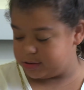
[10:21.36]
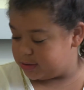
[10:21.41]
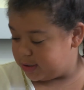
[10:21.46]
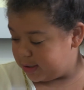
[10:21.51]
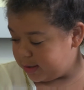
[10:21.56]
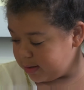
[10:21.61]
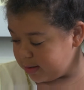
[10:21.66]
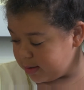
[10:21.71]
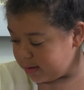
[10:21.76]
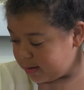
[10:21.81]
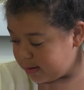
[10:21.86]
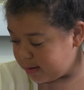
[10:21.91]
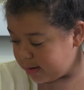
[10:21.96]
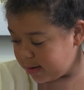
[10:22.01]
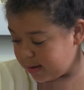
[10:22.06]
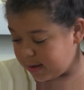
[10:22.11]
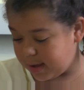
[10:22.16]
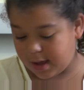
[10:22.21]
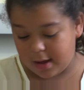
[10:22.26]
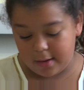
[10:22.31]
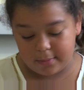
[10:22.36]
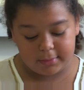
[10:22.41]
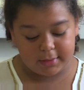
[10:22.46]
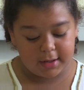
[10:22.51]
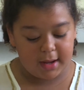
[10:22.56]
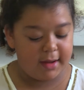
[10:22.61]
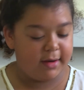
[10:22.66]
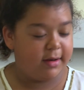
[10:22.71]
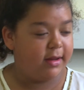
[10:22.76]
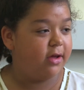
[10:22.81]
she helped
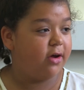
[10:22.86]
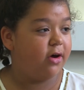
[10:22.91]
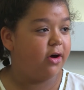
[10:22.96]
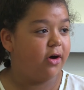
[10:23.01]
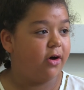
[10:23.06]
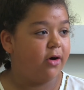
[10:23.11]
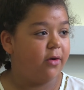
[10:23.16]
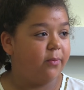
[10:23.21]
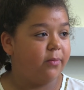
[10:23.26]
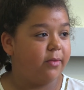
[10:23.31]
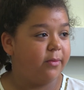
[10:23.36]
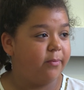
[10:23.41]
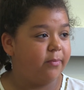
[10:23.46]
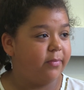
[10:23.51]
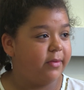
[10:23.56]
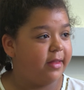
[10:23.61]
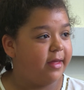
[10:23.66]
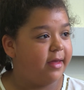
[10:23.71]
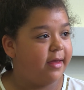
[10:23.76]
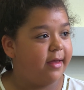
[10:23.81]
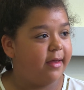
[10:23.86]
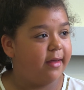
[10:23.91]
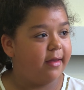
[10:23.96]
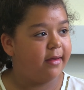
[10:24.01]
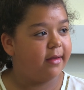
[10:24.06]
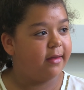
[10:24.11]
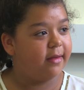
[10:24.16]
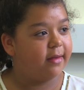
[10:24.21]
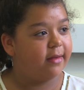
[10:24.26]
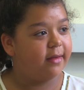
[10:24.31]
tidy up.
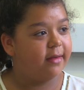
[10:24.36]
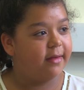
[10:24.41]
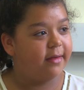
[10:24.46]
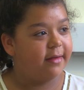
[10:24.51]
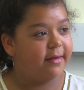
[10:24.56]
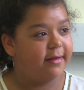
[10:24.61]
Mm-hmm.